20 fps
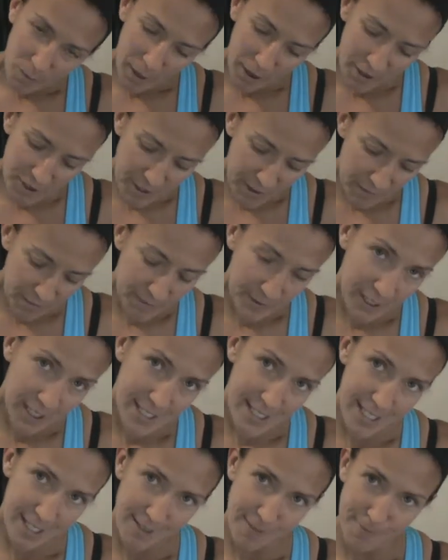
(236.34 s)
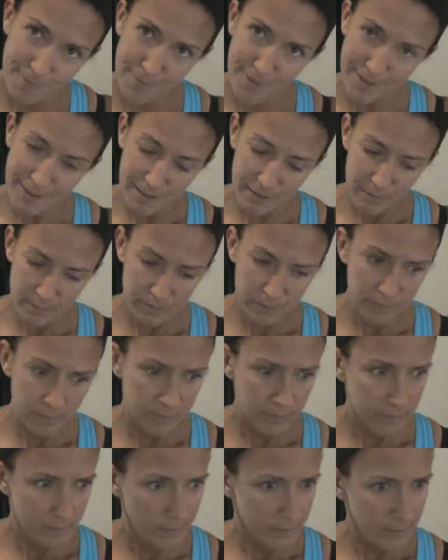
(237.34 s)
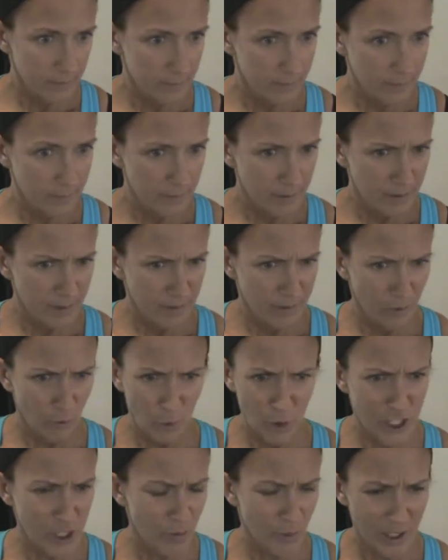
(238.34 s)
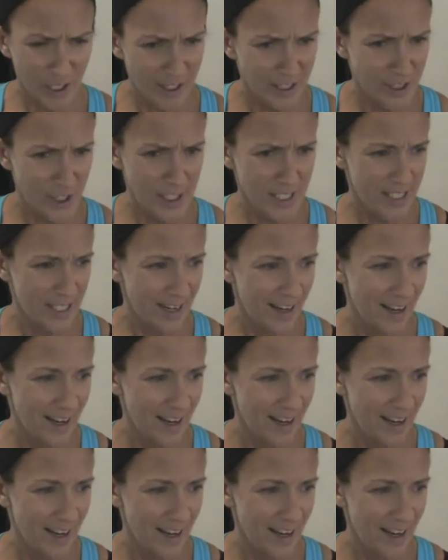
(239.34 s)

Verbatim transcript: I could feel, I tell, what, what did I just say?